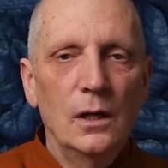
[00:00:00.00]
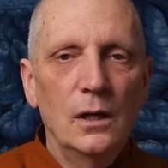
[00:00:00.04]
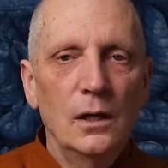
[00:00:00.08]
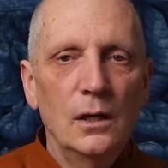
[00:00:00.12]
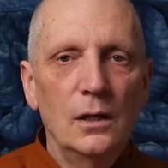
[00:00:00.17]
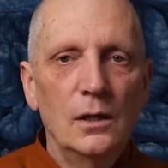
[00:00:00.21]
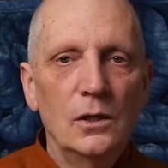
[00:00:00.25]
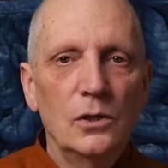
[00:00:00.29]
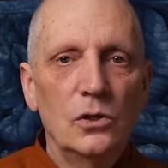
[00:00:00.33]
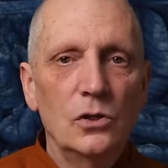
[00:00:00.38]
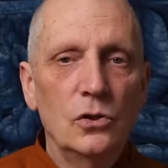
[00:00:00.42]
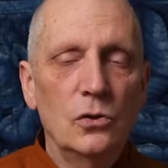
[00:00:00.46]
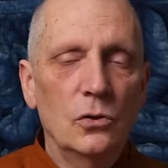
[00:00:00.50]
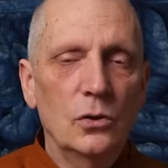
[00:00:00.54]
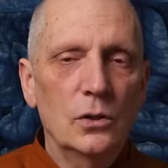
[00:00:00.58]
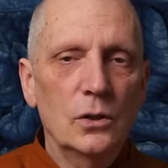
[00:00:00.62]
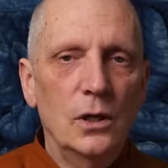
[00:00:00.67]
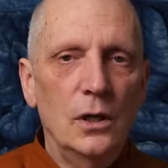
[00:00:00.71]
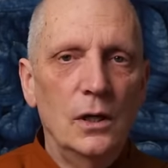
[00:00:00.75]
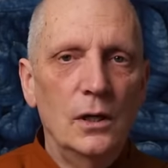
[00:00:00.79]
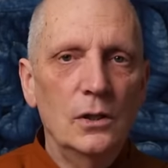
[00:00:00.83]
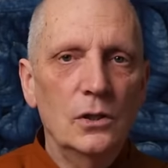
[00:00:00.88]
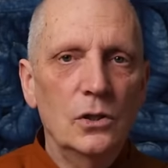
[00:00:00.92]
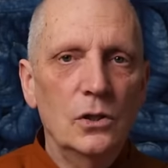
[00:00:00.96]
it is your
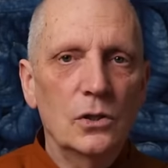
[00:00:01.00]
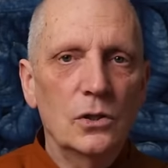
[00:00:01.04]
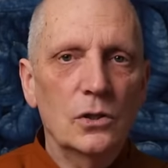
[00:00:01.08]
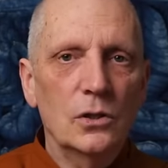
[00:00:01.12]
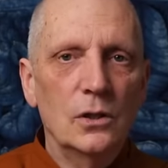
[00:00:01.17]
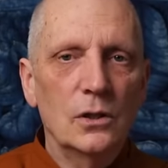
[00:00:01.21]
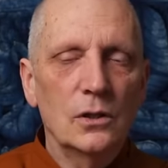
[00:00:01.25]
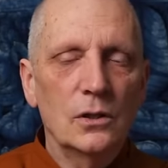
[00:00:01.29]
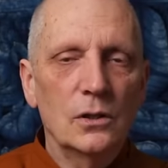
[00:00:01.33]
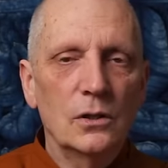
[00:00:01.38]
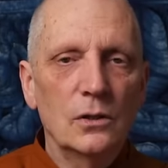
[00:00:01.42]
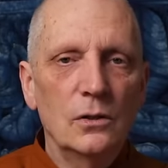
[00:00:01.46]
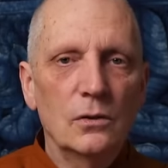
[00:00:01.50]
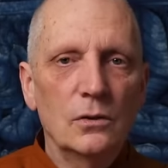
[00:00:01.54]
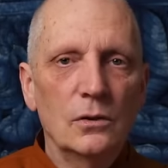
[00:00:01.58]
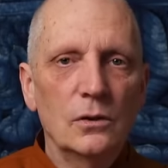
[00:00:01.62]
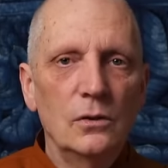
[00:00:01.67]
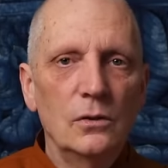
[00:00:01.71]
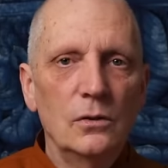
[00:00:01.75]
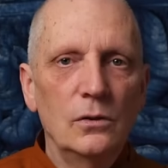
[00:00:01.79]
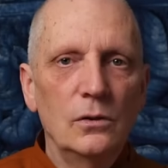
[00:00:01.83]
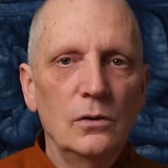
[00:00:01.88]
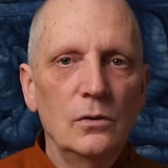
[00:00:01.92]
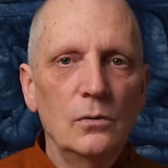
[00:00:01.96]
consciousness. You're,
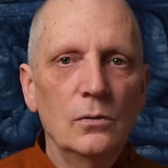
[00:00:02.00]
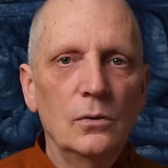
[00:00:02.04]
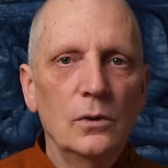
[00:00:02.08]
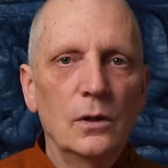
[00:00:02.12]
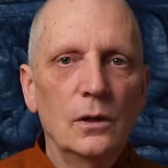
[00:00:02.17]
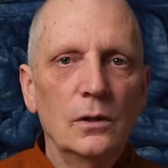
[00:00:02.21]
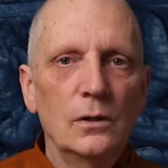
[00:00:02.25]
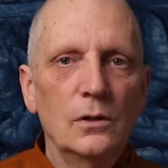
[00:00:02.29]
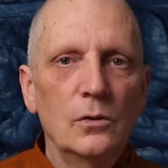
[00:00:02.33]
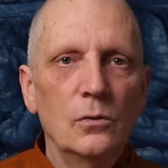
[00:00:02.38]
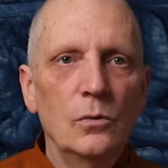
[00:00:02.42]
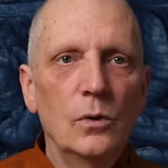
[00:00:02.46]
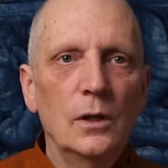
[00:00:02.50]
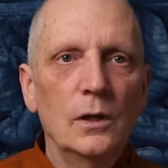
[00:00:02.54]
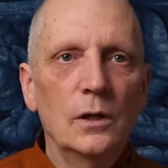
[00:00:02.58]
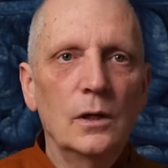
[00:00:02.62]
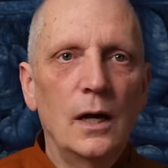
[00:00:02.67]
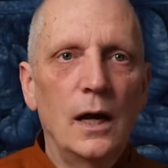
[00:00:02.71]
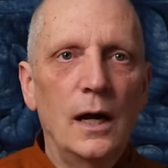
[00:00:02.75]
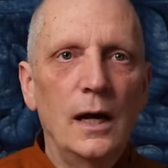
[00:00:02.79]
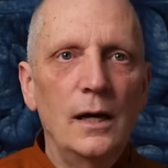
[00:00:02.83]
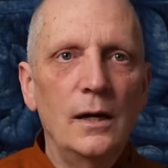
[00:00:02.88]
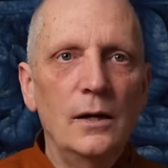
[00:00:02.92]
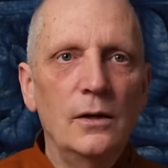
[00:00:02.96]
you you
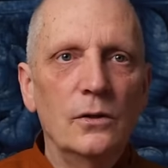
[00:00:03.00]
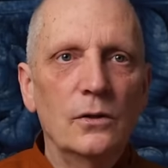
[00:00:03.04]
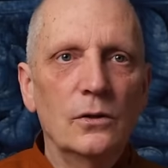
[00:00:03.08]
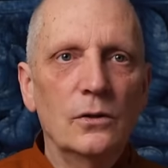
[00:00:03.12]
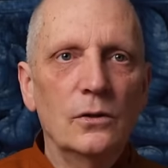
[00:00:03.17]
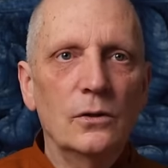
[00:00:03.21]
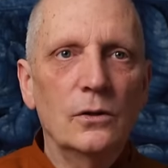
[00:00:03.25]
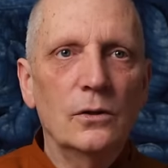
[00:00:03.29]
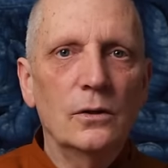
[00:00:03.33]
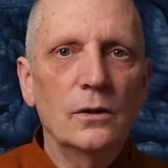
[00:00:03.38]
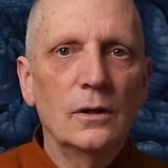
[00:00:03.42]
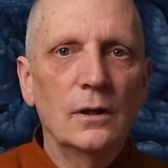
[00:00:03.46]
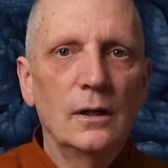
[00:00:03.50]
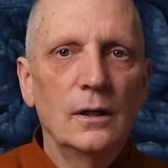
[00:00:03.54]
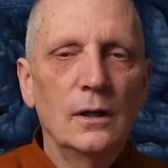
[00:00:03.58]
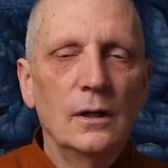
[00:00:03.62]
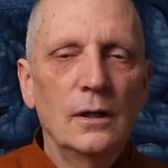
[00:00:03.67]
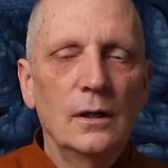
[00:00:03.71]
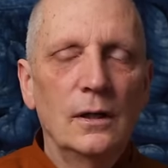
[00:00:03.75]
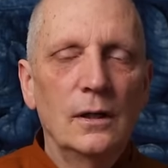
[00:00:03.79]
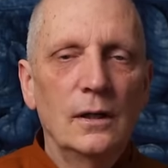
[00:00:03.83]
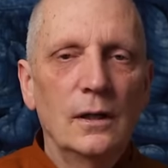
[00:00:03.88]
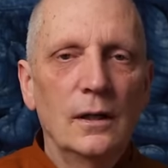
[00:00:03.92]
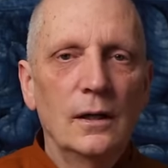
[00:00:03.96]
are either
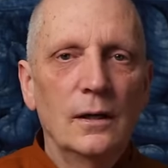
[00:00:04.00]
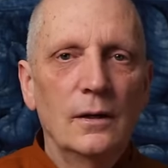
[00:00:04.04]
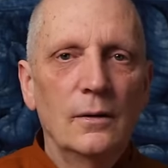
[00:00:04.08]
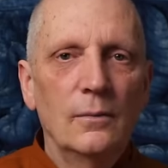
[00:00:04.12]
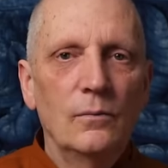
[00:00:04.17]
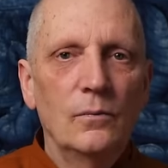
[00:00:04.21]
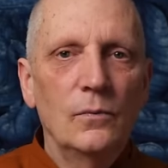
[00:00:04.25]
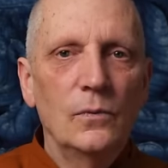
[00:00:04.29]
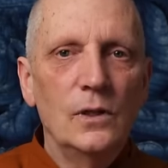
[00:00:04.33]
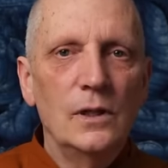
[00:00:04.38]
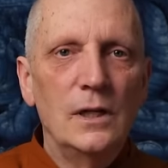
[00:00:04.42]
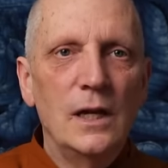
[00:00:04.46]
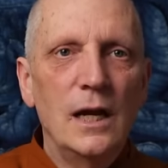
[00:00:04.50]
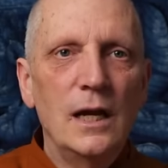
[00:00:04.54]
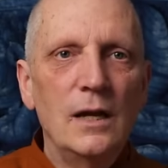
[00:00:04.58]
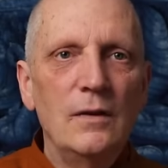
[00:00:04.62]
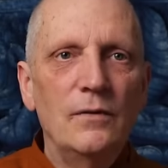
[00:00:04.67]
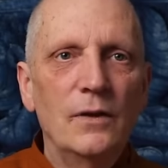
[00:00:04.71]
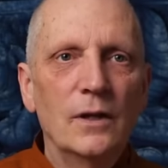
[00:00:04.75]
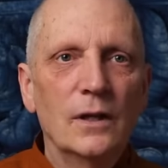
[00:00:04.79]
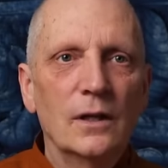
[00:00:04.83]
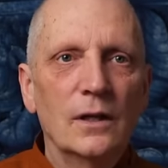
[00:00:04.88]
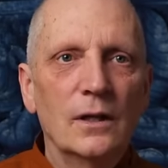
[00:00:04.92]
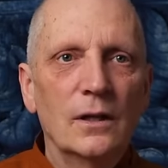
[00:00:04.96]

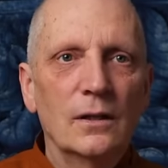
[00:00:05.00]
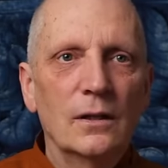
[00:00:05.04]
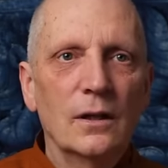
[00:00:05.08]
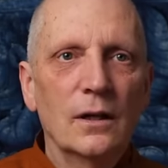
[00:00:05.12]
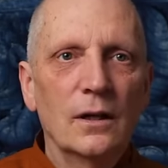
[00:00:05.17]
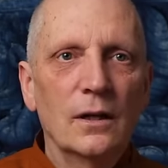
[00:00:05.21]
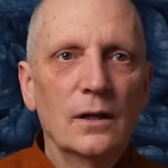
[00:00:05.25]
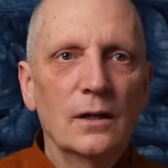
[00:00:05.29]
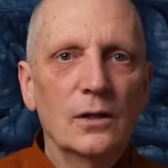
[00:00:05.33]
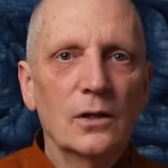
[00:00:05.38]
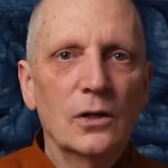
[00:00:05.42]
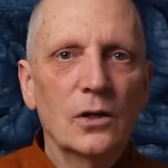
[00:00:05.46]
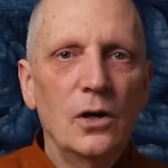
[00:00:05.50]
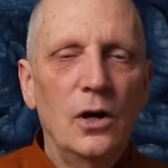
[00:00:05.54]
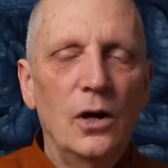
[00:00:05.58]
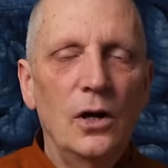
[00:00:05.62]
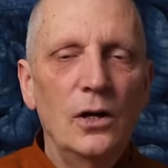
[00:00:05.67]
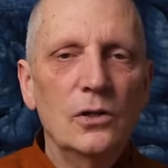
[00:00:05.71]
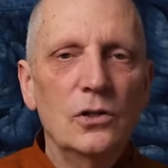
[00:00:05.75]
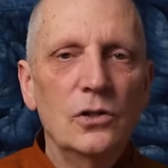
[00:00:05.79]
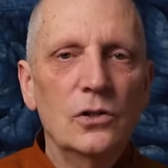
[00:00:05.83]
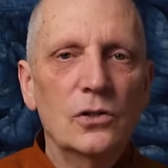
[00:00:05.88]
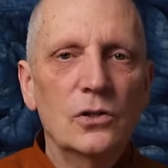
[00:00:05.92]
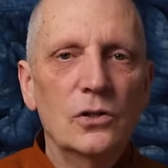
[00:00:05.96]
devic
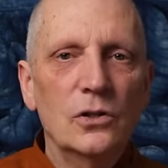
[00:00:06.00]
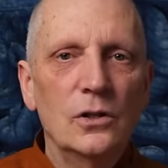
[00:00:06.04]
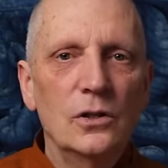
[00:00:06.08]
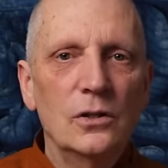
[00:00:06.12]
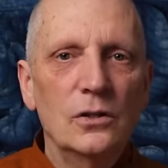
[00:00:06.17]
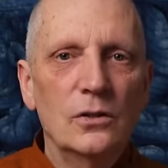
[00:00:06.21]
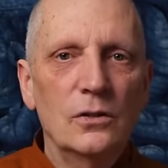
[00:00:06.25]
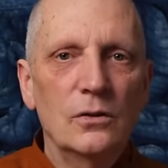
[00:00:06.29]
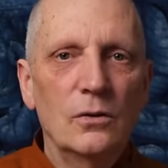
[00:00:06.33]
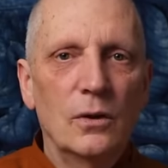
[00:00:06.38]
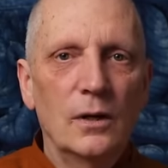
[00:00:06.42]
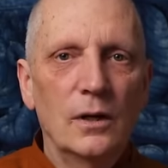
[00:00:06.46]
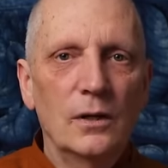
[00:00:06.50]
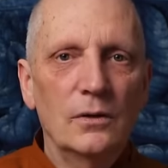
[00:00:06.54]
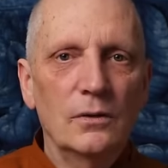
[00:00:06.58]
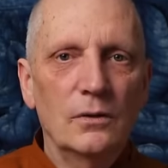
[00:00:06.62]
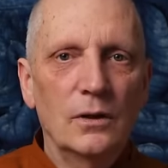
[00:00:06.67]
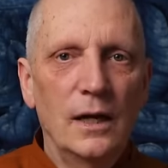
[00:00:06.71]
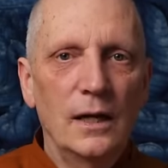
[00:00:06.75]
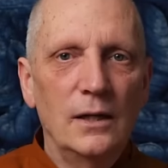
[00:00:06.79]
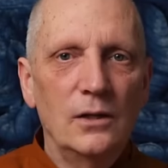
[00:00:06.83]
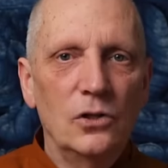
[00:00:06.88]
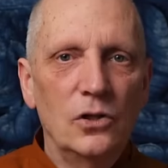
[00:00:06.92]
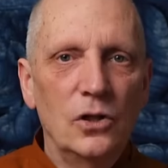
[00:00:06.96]
consciousness. You're
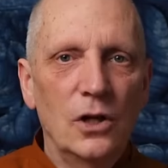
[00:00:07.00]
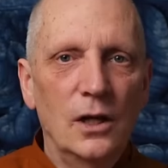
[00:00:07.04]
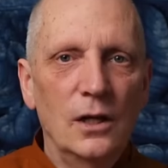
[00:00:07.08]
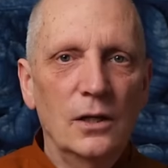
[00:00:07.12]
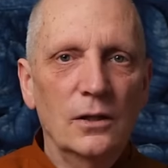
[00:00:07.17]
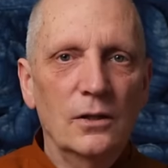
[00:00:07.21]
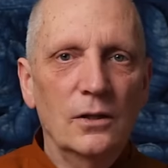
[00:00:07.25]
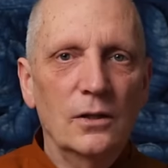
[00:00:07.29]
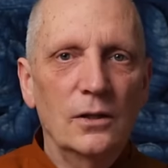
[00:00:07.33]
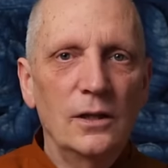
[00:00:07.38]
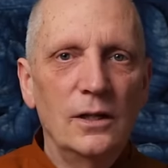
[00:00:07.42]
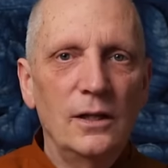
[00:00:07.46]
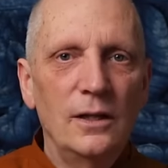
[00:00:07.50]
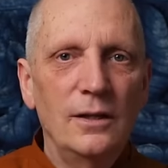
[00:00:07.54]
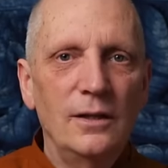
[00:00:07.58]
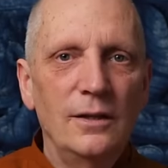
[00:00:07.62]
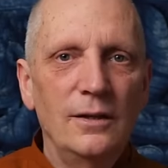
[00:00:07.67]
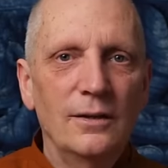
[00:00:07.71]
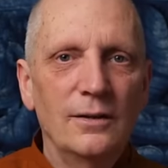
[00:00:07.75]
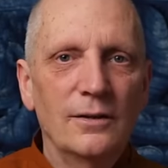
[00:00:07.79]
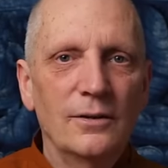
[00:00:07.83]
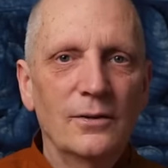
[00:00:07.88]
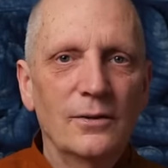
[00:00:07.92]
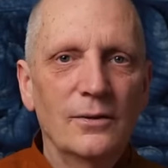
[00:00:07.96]
either
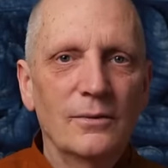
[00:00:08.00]
angelically